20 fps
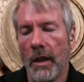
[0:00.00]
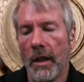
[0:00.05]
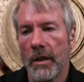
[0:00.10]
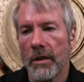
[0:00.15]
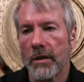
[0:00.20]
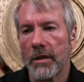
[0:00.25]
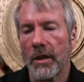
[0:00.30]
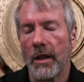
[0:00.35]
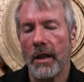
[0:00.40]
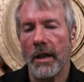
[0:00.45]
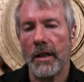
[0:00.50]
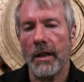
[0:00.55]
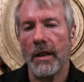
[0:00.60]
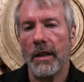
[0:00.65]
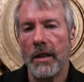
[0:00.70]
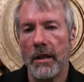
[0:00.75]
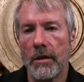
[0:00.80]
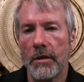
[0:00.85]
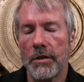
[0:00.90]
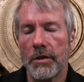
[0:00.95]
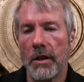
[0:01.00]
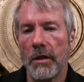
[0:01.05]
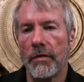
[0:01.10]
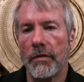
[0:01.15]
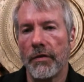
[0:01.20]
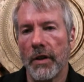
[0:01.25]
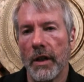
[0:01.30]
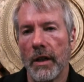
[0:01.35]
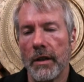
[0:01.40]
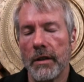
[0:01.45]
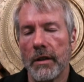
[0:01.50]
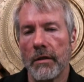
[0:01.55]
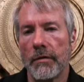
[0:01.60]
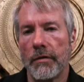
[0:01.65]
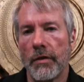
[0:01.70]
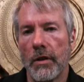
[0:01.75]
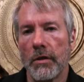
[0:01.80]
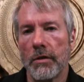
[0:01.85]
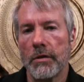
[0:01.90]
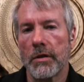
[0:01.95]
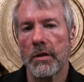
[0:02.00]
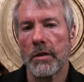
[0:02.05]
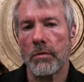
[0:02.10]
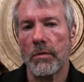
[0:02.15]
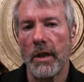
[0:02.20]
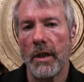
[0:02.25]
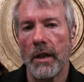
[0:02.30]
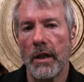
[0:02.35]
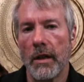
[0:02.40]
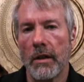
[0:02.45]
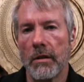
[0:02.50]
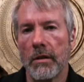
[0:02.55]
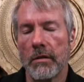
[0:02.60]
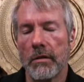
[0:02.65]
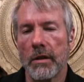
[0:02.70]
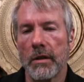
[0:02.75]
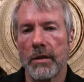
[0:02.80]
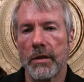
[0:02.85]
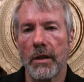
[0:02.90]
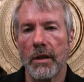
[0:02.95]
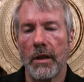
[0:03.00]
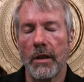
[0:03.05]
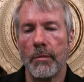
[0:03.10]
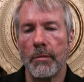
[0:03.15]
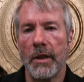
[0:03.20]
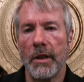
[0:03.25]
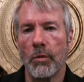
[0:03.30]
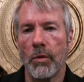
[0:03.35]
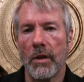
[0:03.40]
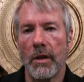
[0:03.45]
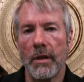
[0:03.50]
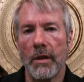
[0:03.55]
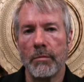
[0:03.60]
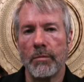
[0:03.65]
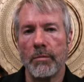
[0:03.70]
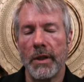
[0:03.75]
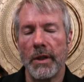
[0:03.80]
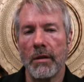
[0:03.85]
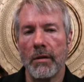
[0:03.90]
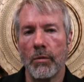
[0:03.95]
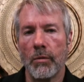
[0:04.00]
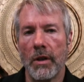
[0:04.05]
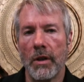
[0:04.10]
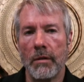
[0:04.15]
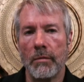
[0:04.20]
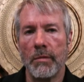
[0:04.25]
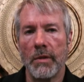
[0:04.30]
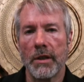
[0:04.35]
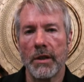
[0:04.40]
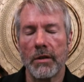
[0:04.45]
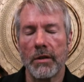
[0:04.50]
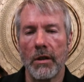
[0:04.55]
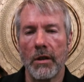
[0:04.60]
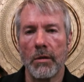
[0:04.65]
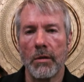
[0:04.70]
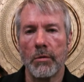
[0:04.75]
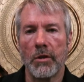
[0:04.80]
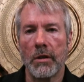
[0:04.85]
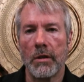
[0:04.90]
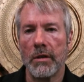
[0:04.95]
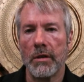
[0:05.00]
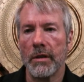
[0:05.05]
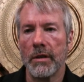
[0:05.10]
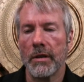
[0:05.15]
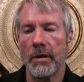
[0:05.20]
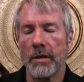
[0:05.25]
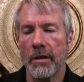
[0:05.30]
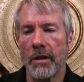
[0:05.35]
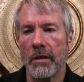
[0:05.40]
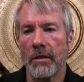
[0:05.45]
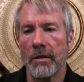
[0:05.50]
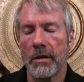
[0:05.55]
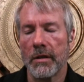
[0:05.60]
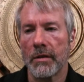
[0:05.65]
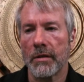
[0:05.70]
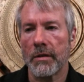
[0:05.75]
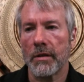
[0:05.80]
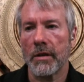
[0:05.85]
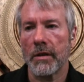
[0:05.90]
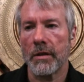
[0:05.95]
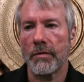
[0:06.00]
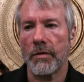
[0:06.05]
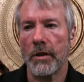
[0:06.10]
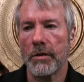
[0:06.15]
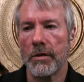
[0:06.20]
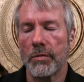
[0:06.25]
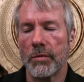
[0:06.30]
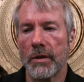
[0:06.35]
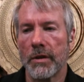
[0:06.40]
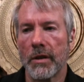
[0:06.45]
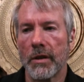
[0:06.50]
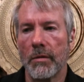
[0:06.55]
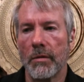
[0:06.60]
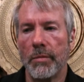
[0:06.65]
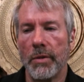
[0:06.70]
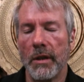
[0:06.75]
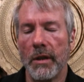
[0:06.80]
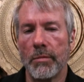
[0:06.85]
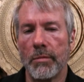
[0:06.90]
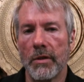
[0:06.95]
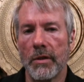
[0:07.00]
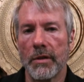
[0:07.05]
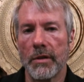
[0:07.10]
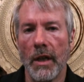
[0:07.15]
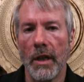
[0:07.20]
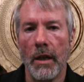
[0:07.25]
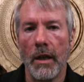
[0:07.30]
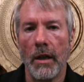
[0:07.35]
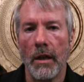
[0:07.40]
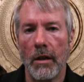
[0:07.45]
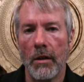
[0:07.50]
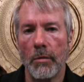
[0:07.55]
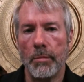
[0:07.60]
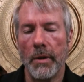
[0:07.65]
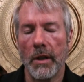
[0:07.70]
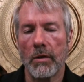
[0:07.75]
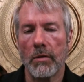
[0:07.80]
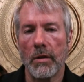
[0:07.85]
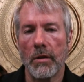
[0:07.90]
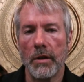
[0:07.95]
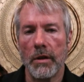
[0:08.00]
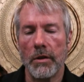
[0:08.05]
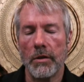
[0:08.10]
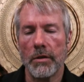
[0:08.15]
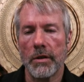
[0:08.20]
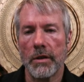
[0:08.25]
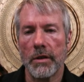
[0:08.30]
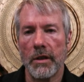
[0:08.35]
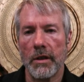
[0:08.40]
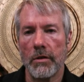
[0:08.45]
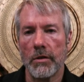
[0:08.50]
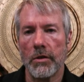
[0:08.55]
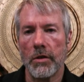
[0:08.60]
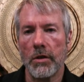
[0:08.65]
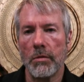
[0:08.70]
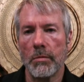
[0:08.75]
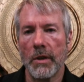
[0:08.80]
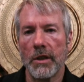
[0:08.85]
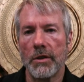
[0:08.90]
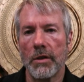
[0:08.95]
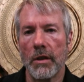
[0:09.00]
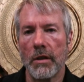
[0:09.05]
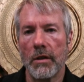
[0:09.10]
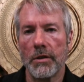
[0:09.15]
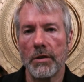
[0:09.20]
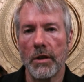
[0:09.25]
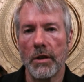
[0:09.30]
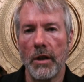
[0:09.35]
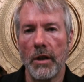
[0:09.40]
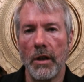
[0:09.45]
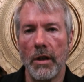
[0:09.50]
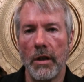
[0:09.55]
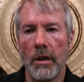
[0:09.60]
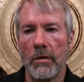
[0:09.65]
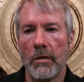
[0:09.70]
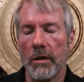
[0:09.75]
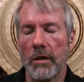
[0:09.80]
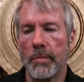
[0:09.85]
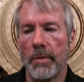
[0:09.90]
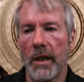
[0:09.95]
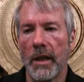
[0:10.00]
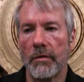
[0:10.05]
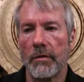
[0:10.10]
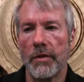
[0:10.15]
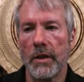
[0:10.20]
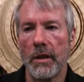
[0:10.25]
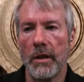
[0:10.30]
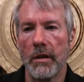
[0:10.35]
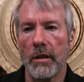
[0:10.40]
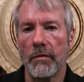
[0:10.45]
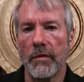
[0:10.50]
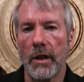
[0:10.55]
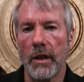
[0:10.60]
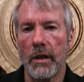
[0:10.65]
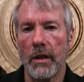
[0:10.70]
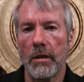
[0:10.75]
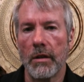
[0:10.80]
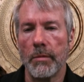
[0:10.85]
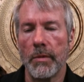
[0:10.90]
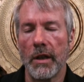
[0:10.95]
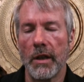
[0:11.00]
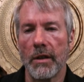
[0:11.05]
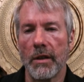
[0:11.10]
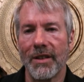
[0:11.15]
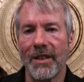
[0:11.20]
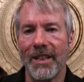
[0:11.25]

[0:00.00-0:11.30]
There's a lot of energy FUD that floats around. So, I mean, one misnomer is, this floats with some people is, oh, Bitcoin uses either too much energy or it's bad for the environment.